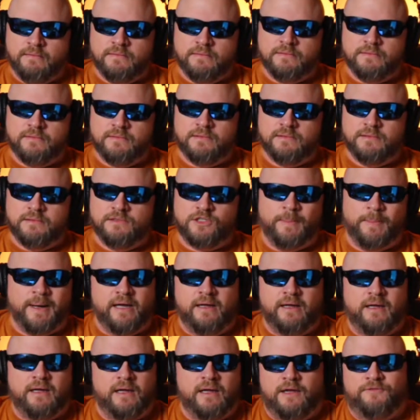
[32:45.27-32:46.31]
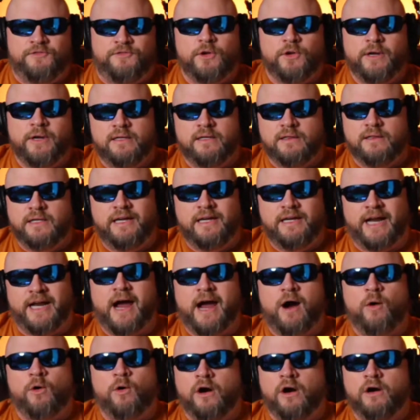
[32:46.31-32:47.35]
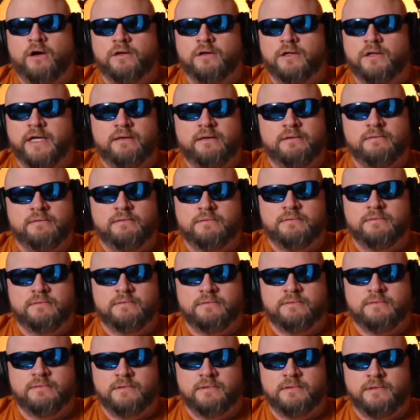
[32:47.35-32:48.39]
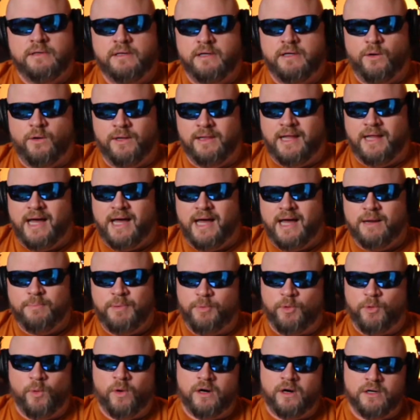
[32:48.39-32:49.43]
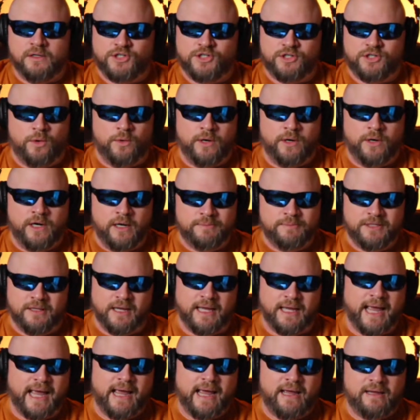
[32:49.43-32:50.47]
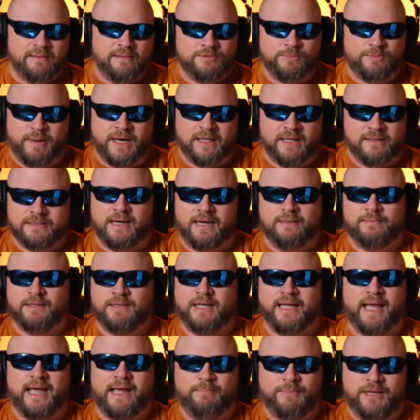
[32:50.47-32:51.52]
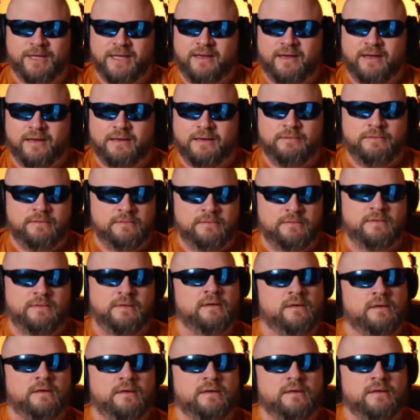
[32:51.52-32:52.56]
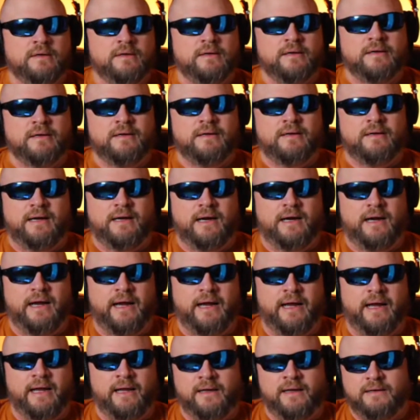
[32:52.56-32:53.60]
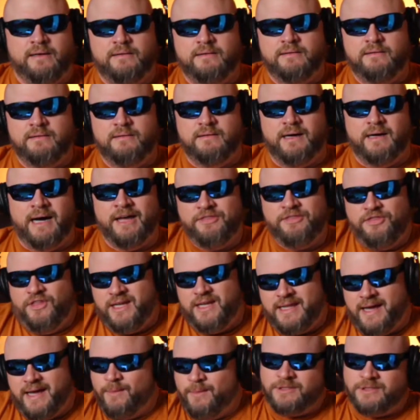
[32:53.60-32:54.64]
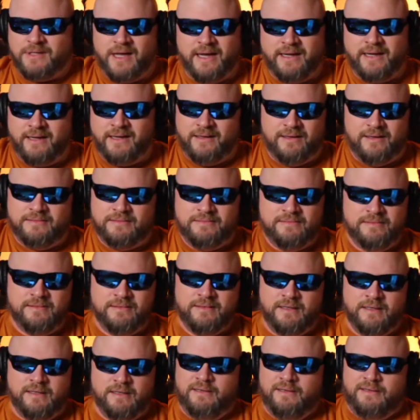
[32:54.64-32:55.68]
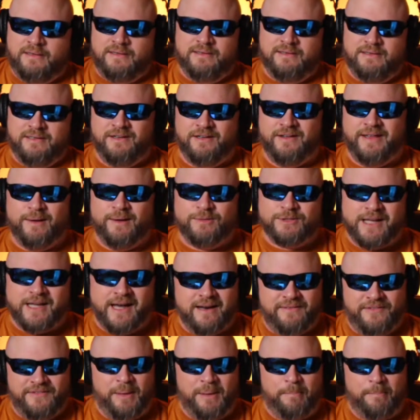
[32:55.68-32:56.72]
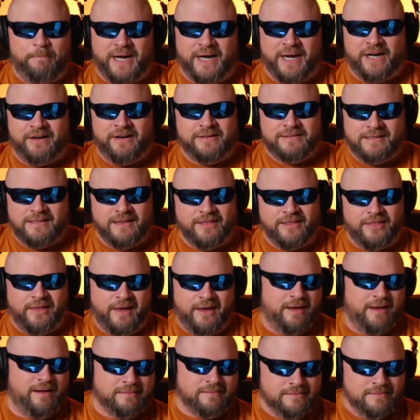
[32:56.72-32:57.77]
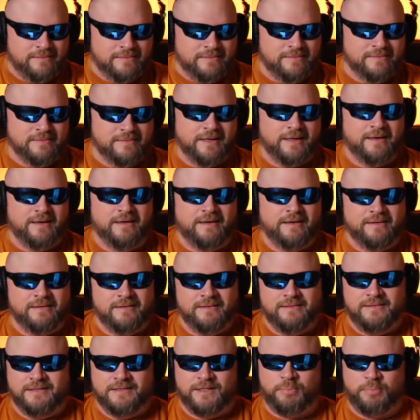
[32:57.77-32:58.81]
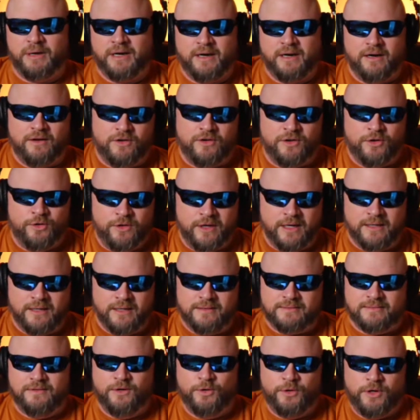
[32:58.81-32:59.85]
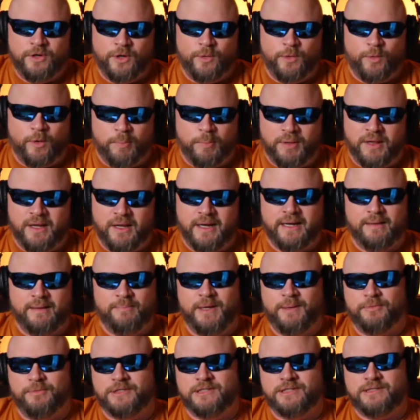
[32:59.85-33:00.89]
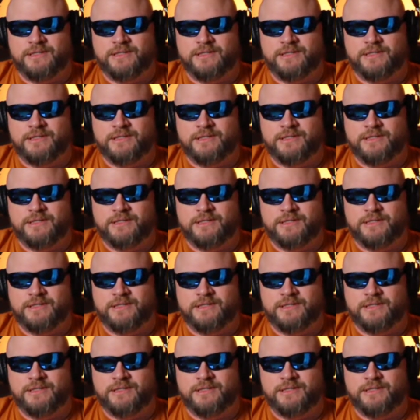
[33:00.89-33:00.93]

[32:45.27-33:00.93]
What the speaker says: So, but if you didn't leave an hour early, a lot of people weren't showing up to the games by the time the game kicked. And I think that was like that was kind of an embarrassing thing. Depending on who you were playing, people just didn't